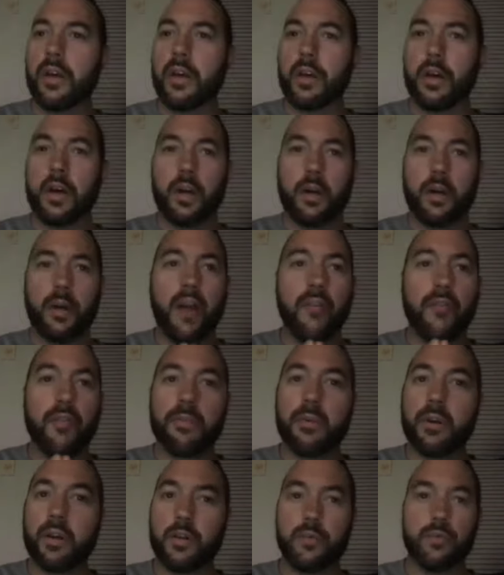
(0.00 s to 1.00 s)

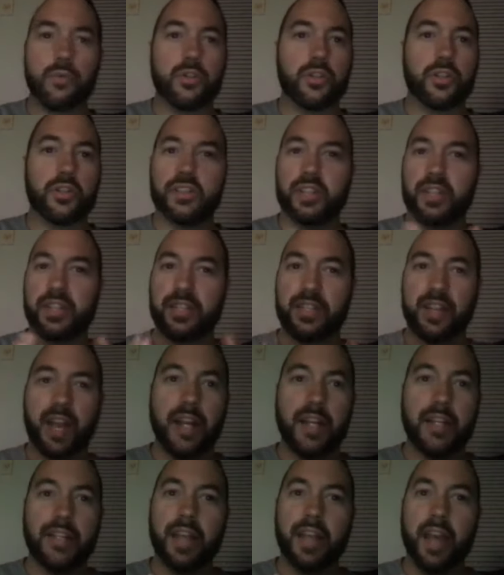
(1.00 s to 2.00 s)
Everybody was just
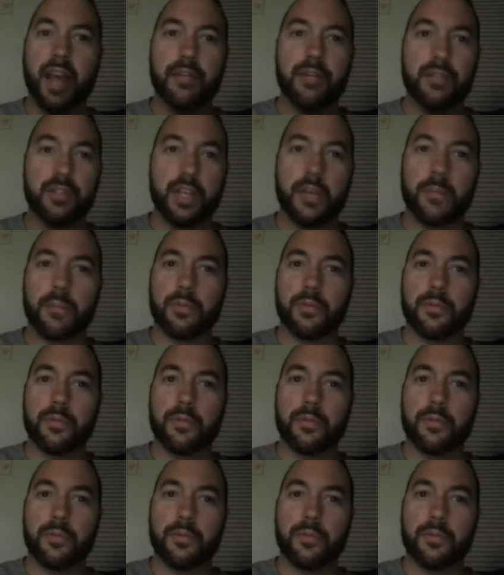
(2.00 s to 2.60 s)
excited to have Staples